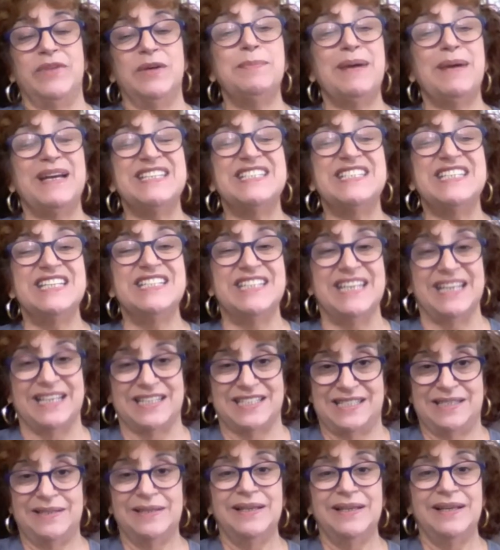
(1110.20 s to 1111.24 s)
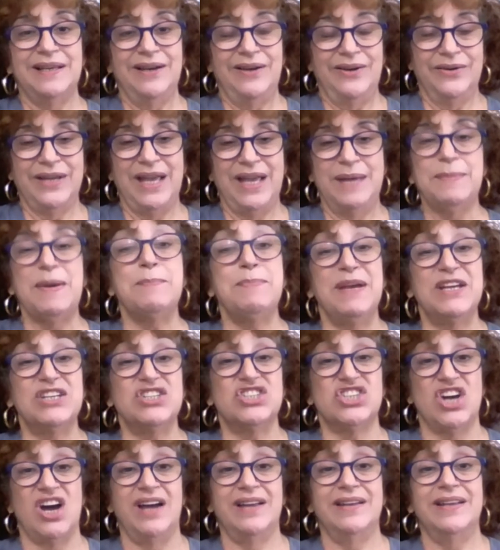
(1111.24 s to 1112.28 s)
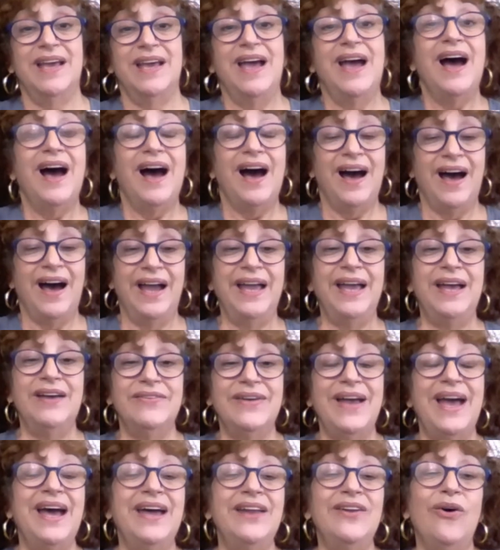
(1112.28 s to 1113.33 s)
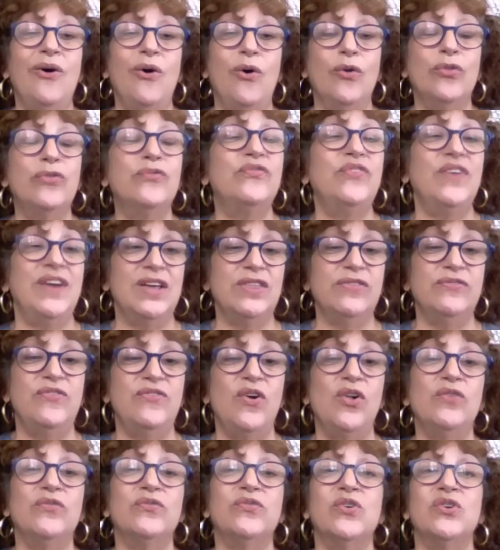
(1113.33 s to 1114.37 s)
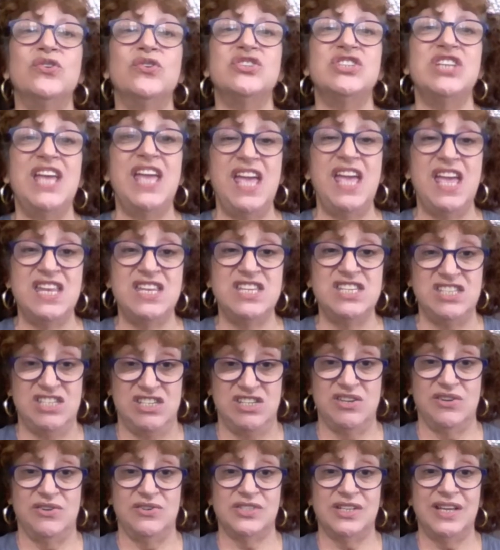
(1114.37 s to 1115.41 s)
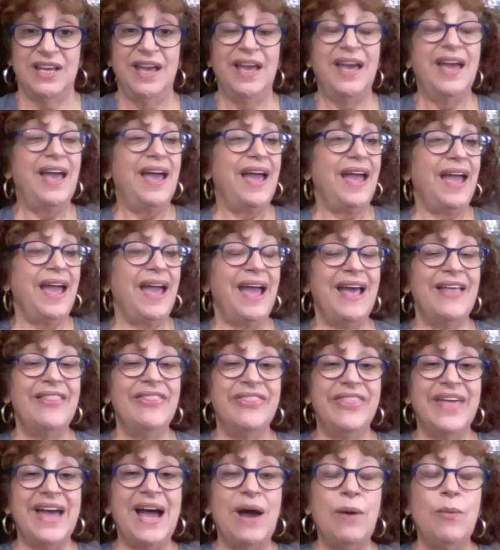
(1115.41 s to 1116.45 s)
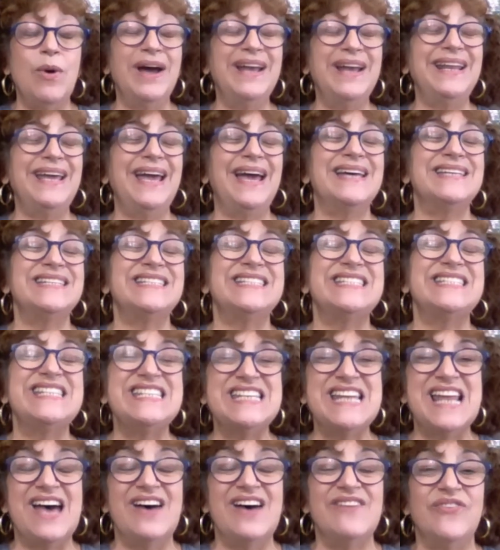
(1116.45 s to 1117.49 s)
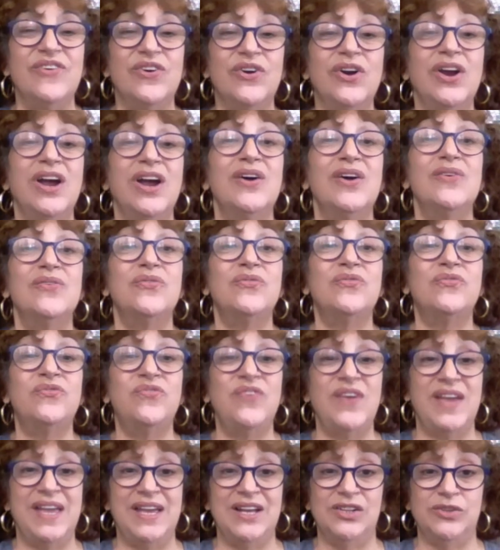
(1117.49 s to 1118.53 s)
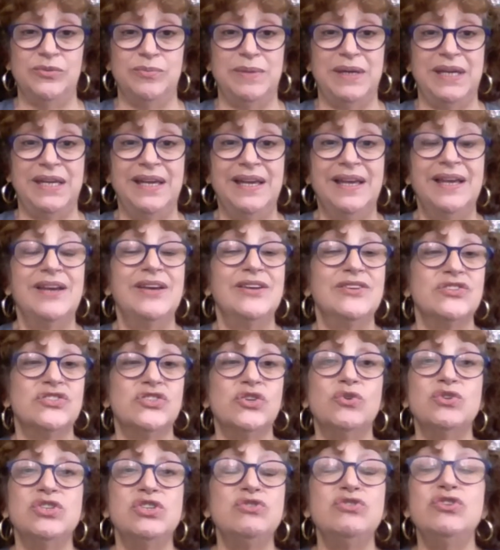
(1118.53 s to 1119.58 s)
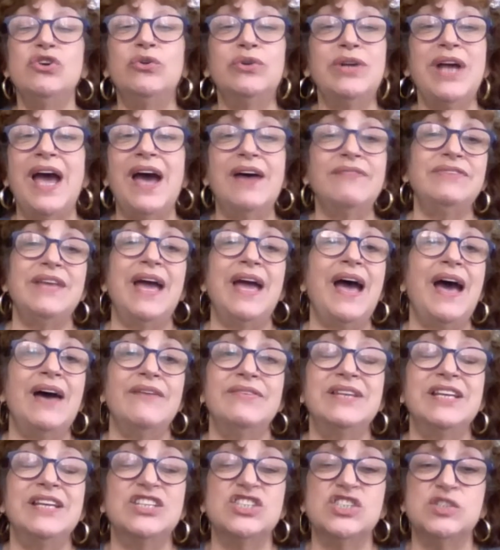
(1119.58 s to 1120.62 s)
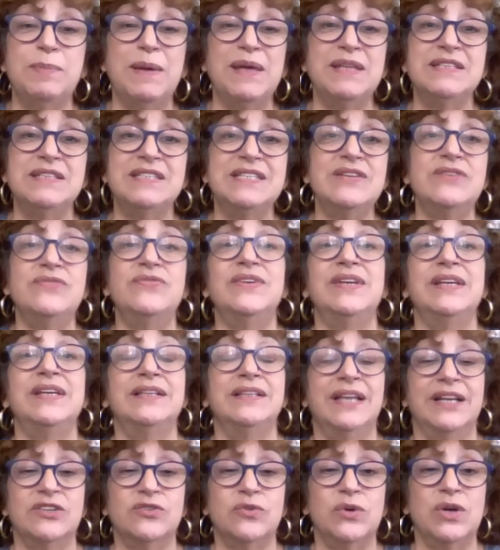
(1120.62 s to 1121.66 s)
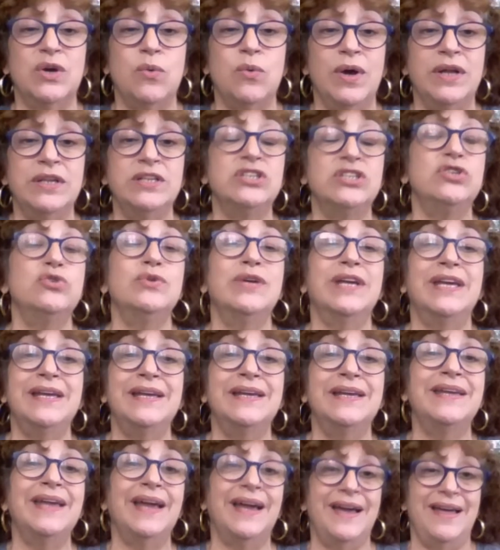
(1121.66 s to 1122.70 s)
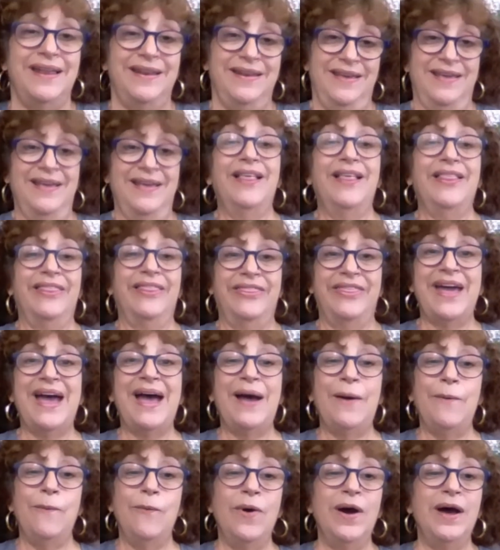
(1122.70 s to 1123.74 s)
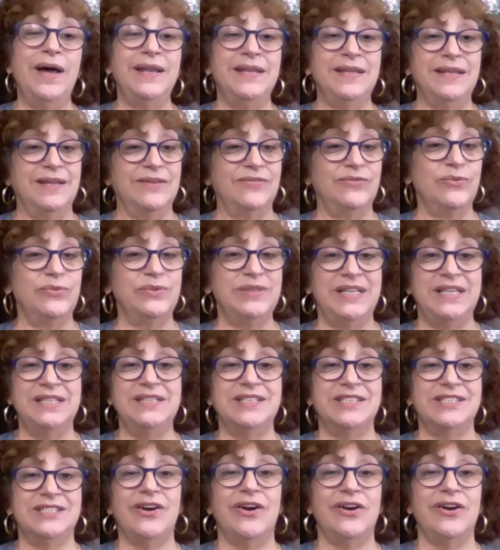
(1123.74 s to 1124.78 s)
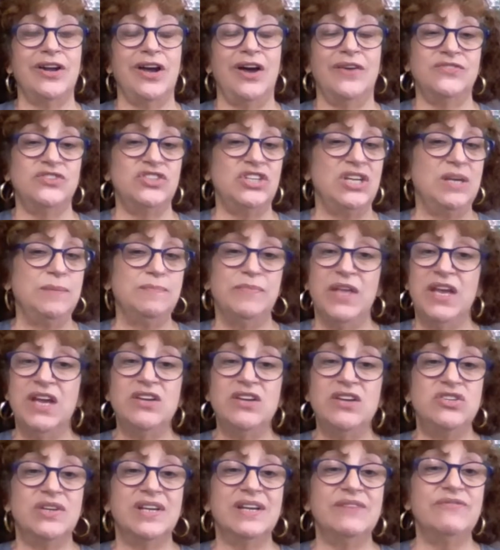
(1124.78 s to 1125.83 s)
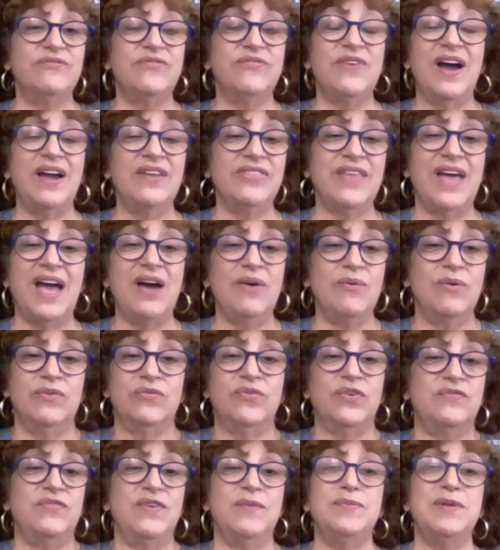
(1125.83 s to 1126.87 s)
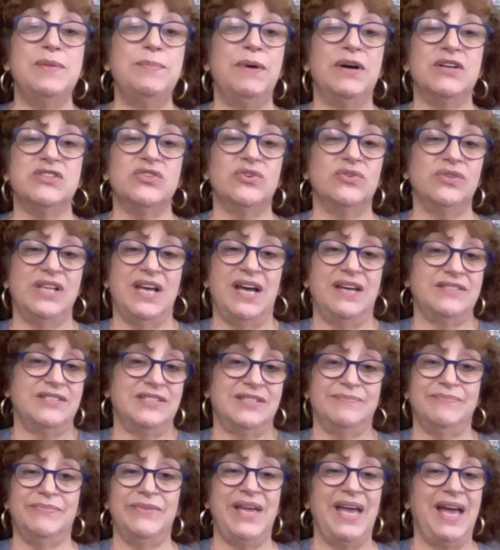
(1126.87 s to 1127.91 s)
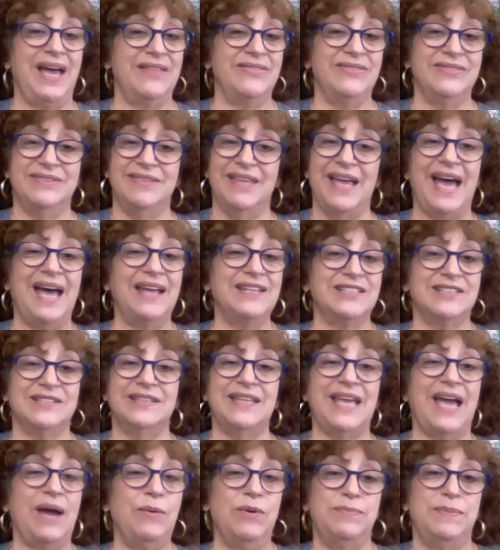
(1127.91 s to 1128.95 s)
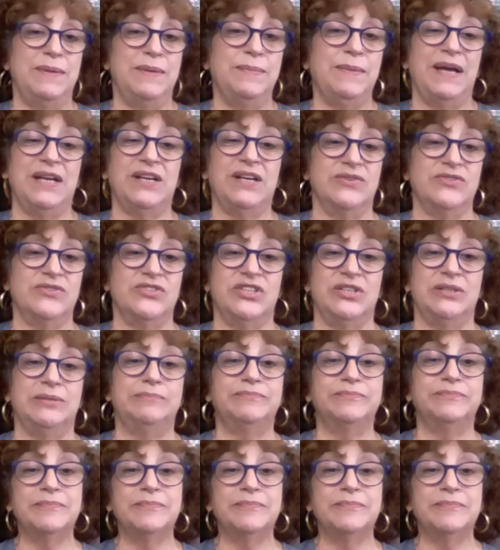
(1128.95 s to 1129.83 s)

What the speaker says: Sizzix, okay, my Big Shot. I have had Old Faithful for 10 years, and that one has never failed me. So you don't have to have an expensive electric one. You can get that one. If we need to start off cheap, you can find that one for $50 or less, and that would be my go-to.